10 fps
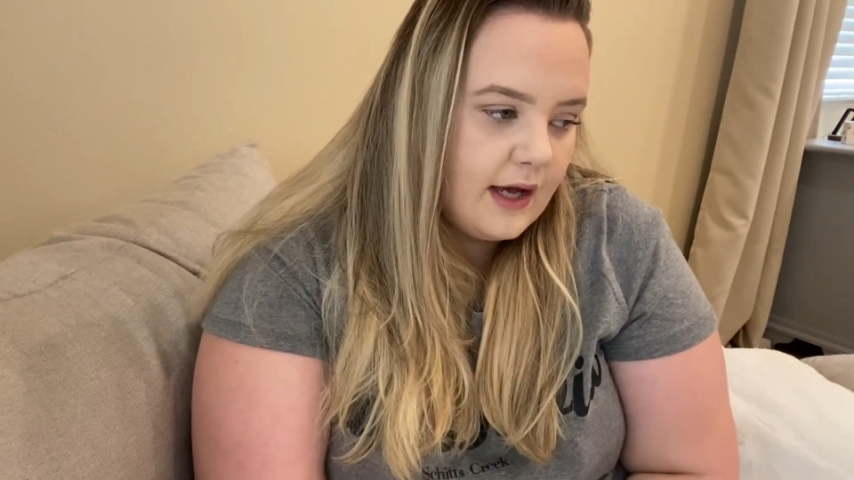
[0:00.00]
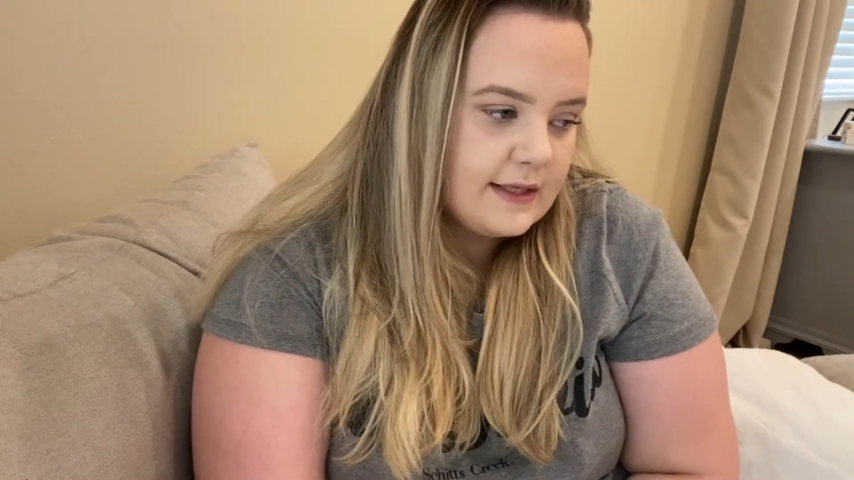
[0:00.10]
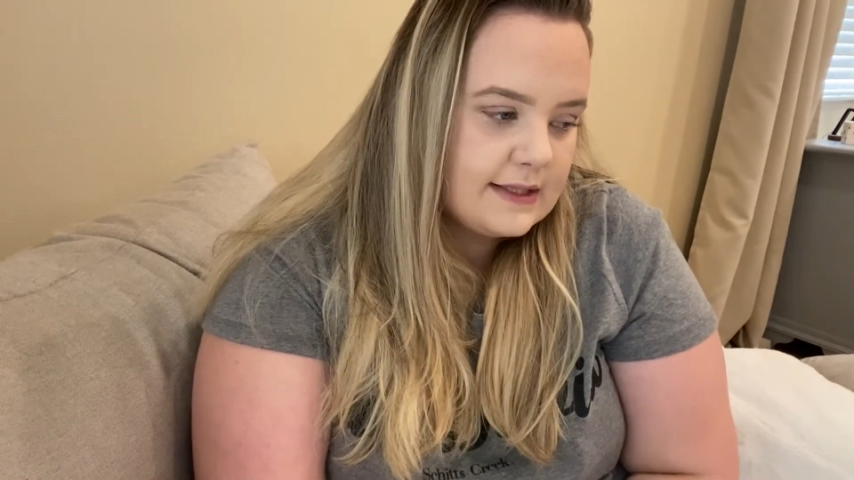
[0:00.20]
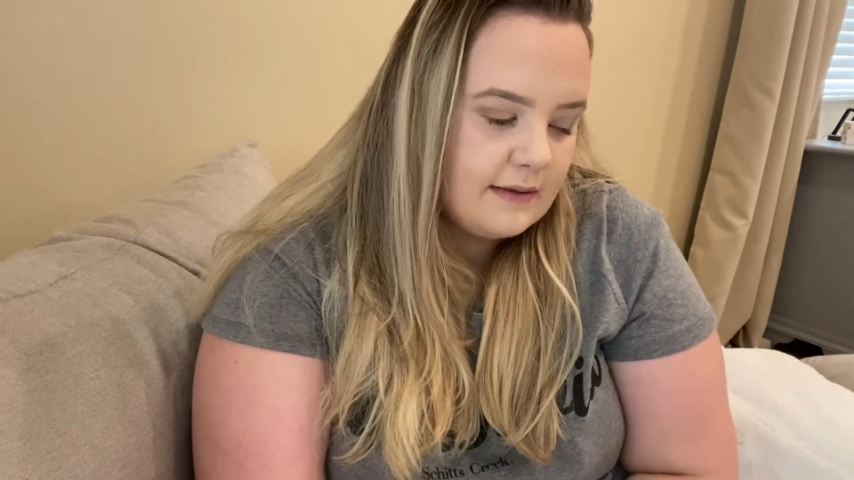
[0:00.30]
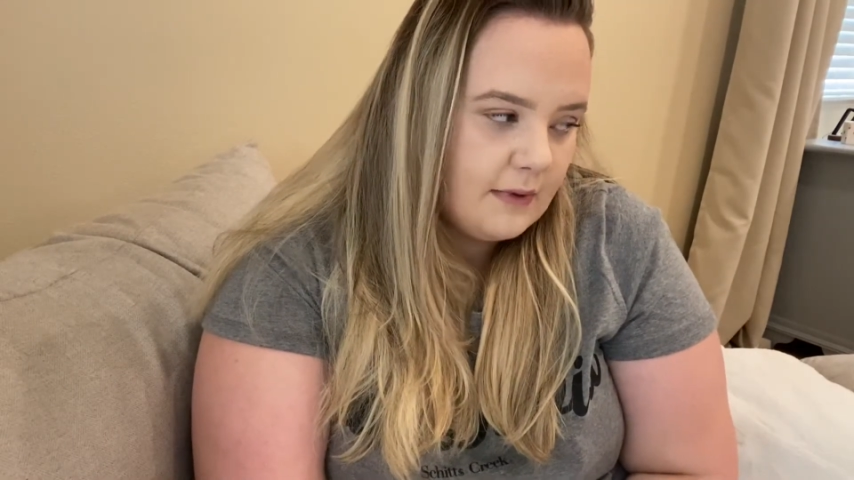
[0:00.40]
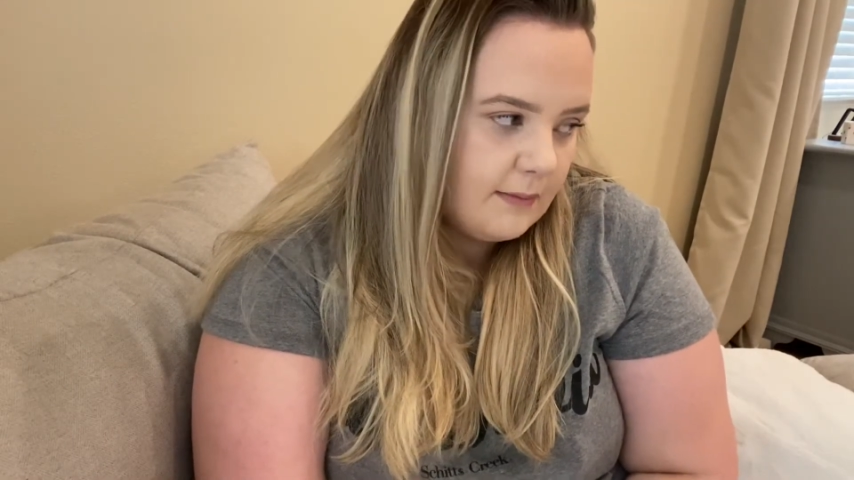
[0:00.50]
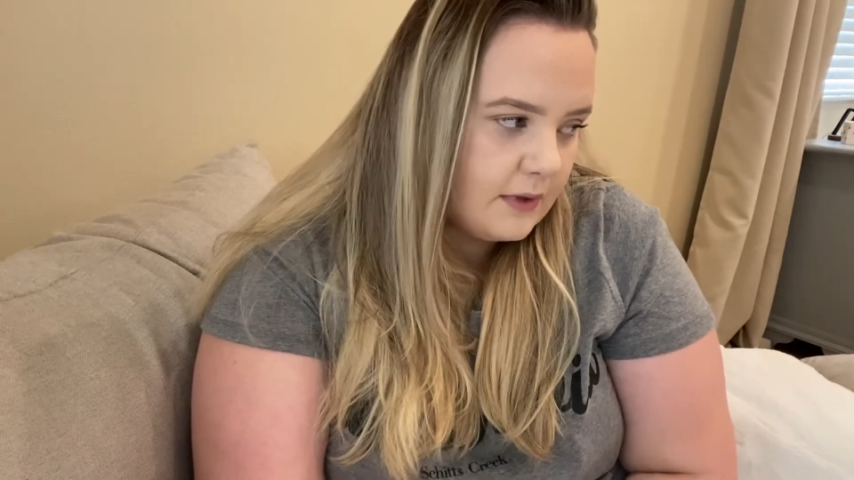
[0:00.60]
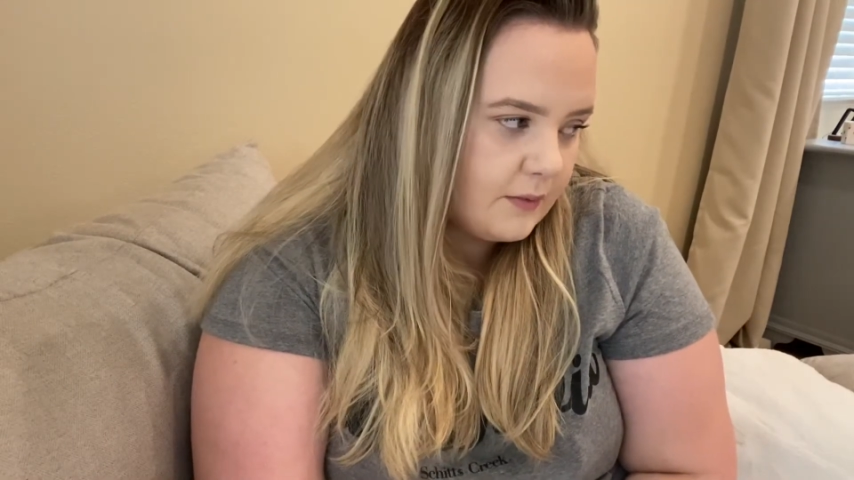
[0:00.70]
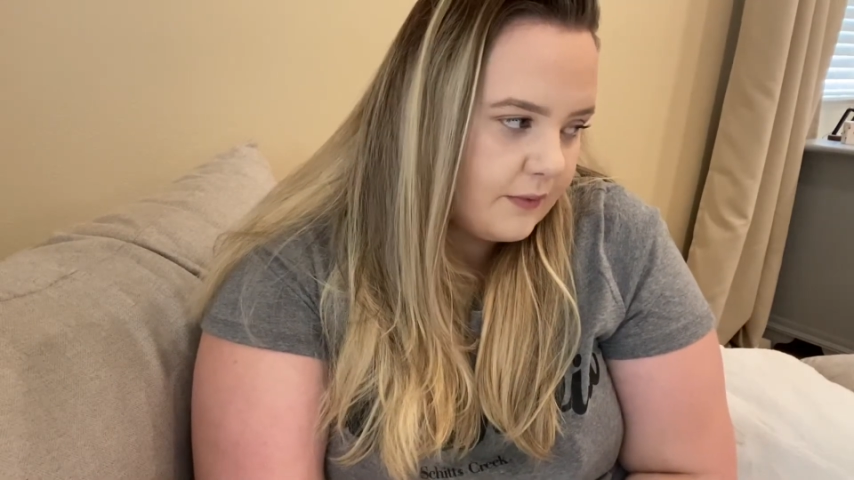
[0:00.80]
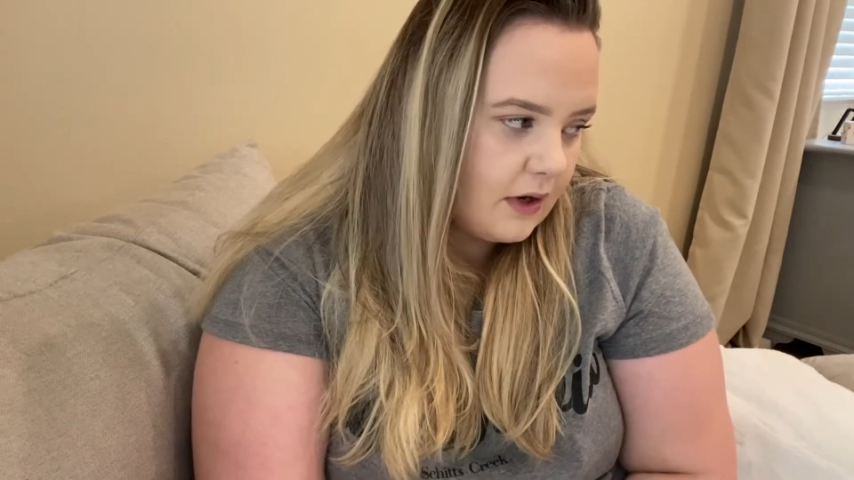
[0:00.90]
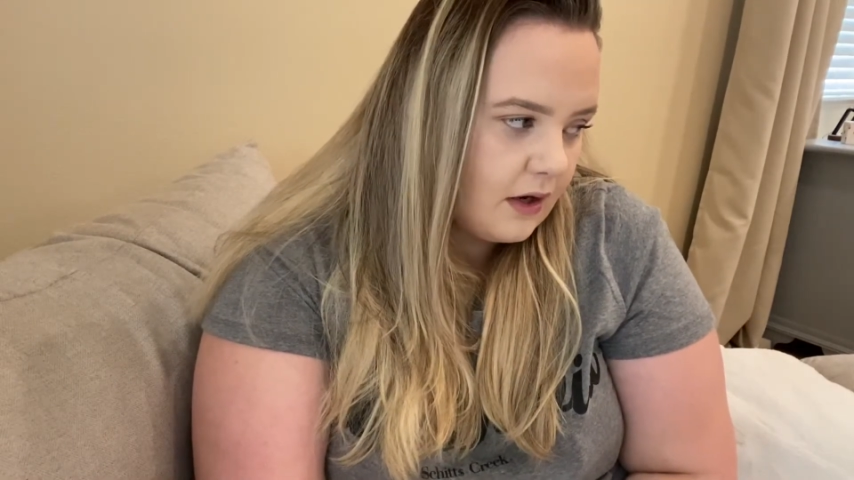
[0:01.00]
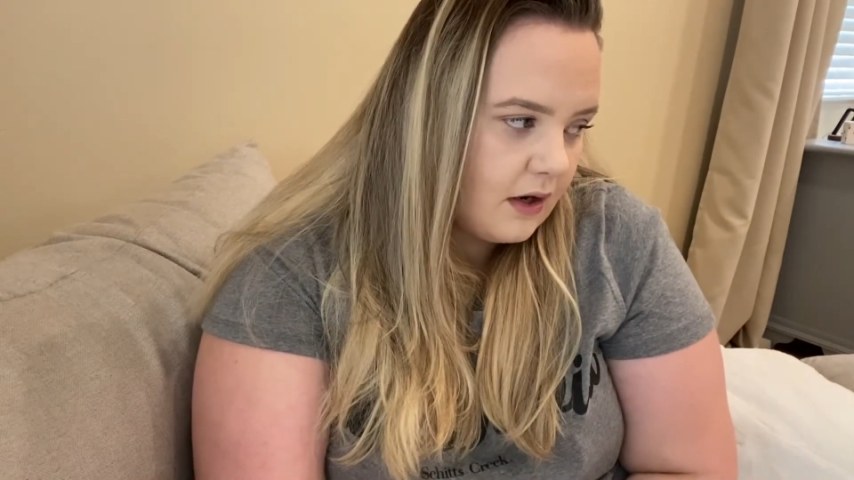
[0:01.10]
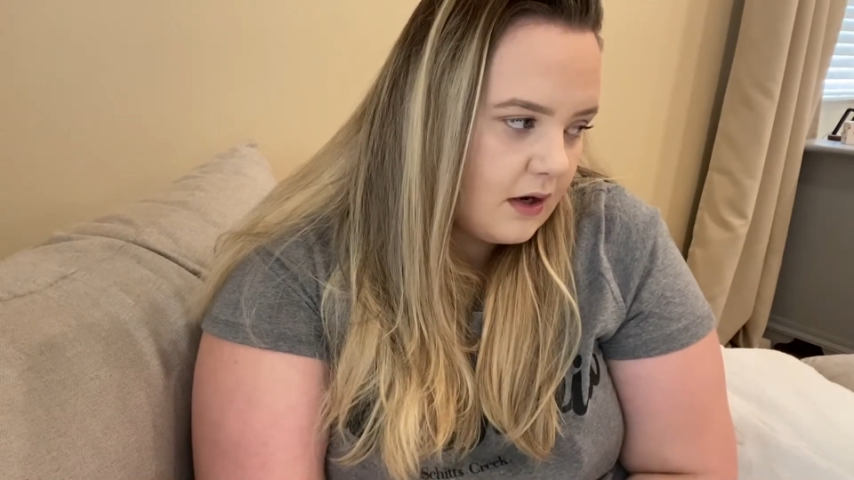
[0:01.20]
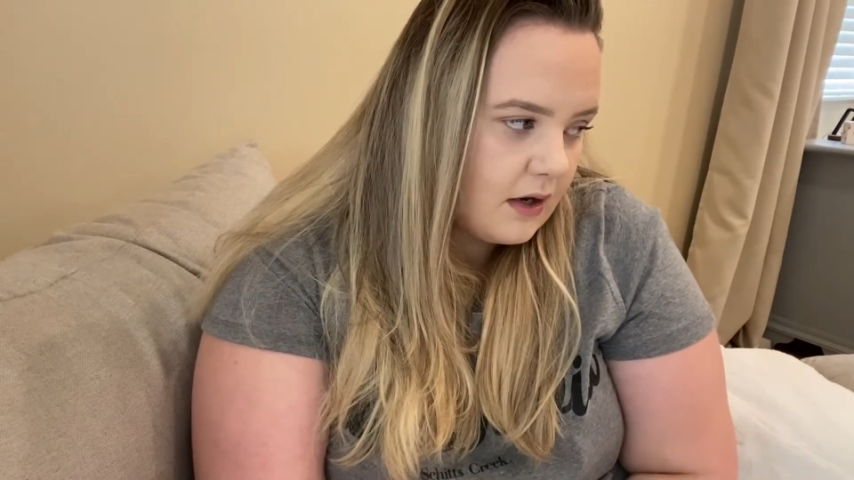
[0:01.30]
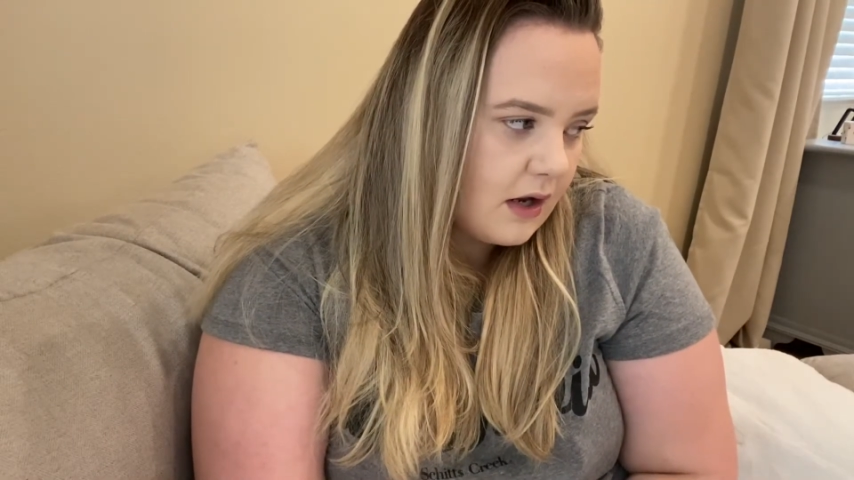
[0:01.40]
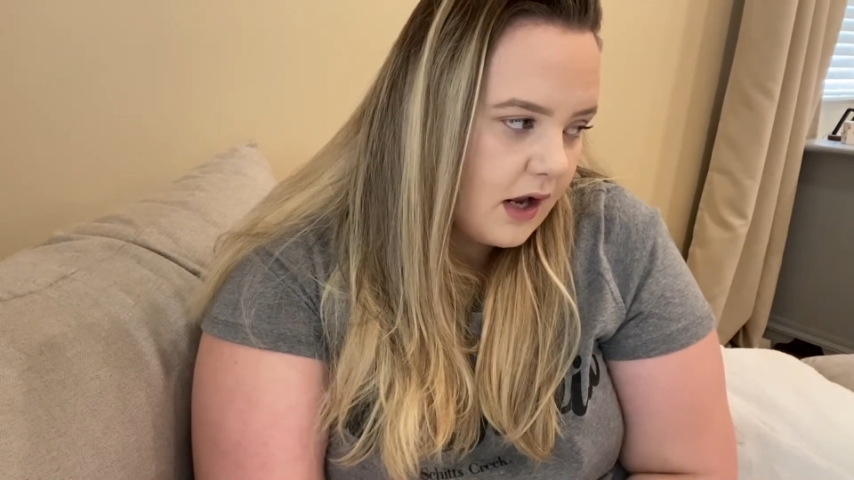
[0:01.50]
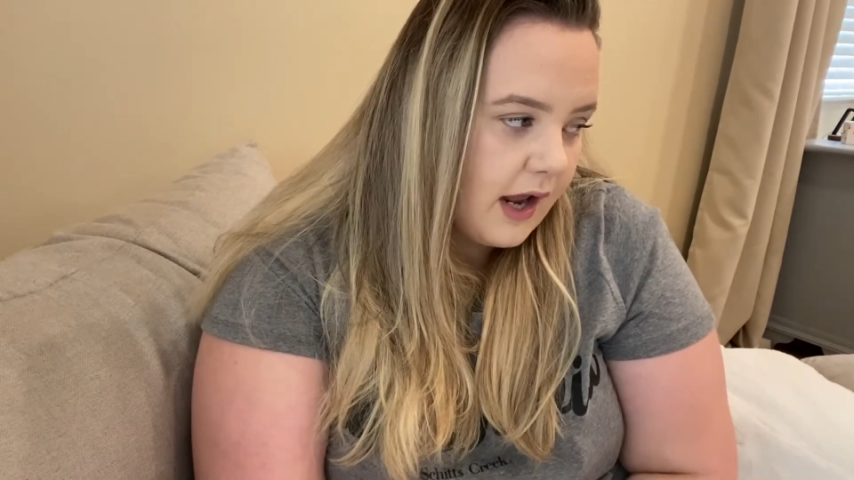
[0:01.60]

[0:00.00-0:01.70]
I did my blood work,